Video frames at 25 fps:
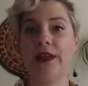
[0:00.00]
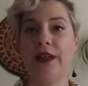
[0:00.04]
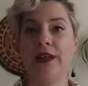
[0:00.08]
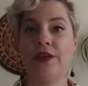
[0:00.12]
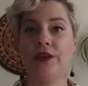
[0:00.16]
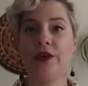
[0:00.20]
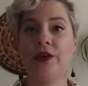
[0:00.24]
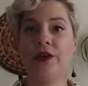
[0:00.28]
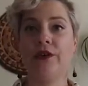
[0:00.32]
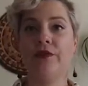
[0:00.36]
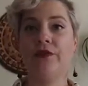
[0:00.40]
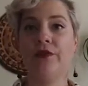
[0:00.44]
Now
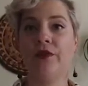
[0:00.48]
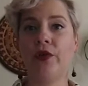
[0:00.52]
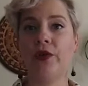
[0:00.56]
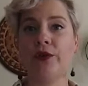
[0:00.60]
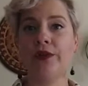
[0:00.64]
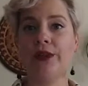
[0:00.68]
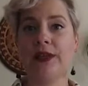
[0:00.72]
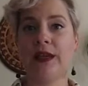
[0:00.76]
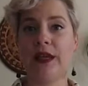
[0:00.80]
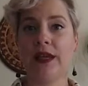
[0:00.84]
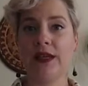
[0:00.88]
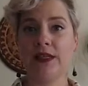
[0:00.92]
you can
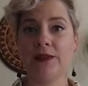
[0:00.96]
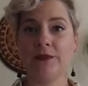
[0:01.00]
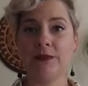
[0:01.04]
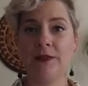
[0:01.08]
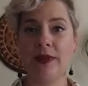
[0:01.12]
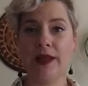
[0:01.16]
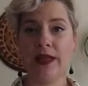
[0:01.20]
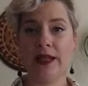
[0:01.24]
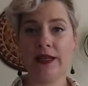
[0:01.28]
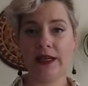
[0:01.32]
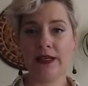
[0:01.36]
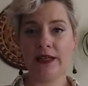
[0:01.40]
fold it as
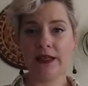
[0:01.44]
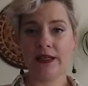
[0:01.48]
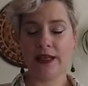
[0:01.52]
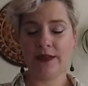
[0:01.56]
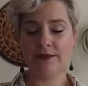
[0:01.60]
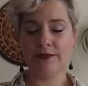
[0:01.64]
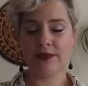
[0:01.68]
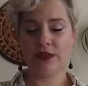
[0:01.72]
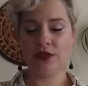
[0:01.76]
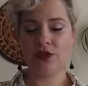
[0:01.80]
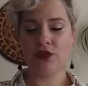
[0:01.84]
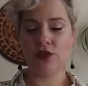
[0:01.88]
many
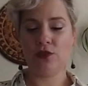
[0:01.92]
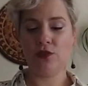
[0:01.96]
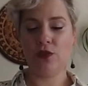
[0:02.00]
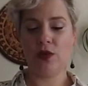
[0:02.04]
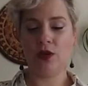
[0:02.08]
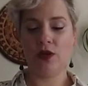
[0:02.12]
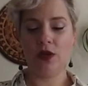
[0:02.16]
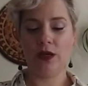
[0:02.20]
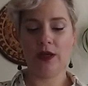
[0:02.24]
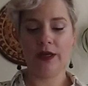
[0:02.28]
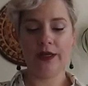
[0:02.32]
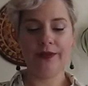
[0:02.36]
times as you
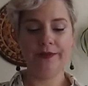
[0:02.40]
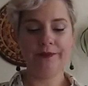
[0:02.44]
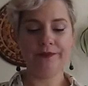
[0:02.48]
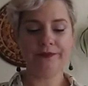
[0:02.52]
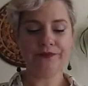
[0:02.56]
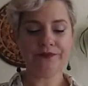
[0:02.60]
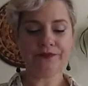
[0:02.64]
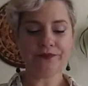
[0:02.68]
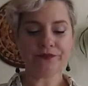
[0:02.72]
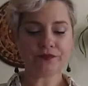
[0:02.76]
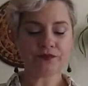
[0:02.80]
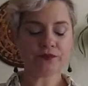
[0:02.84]
want.
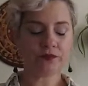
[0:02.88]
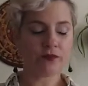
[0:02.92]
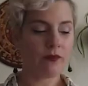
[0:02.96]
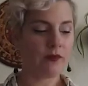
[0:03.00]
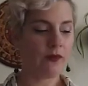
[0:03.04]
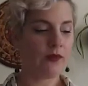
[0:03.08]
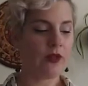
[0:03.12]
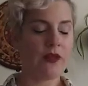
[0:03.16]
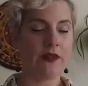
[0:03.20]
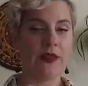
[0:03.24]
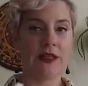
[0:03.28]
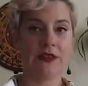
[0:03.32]

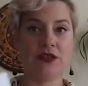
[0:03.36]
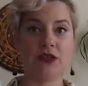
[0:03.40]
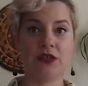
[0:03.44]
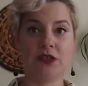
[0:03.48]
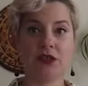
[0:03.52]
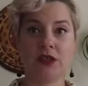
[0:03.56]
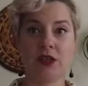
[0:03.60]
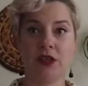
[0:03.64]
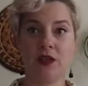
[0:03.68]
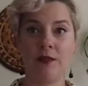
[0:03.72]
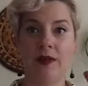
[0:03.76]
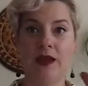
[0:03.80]
That's
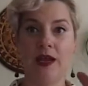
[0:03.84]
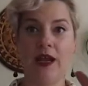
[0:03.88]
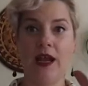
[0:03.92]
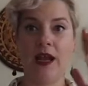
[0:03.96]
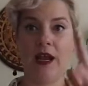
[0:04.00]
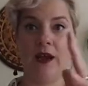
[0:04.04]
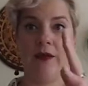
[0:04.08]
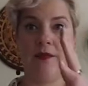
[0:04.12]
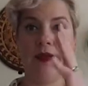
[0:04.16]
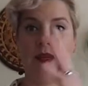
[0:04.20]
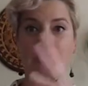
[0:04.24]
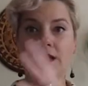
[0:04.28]
just going to be
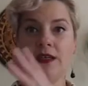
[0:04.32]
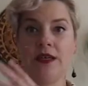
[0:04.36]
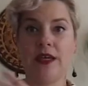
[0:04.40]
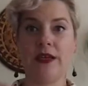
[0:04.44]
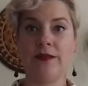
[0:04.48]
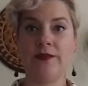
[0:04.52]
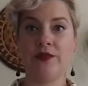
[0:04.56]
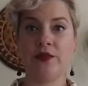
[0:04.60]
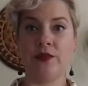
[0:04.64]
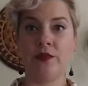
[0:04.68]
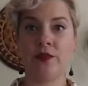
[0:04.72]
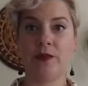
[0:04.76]
how many
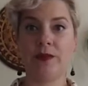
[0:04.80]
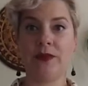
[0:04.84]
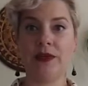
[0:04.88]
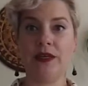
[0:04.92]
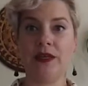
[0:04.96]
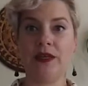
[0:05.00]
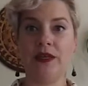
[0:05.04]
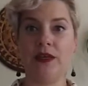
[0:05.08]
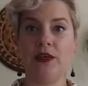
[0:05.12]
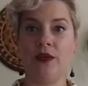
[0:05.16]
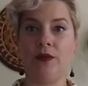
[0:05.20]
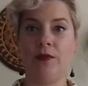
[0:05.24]
times you're
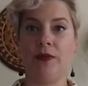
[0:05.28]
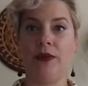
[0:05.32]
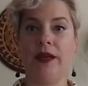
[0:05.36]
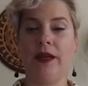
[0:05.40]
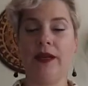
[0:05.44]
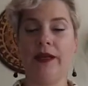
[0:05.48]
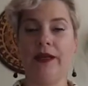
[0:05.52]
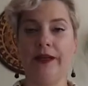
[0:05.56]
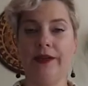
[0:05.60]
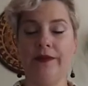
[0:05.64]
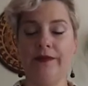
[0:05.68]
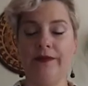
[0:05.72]
repeating your
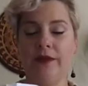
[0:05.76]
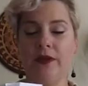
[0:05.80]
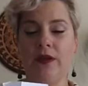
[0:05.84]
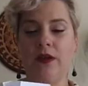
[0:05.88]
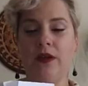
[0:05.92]
pattern.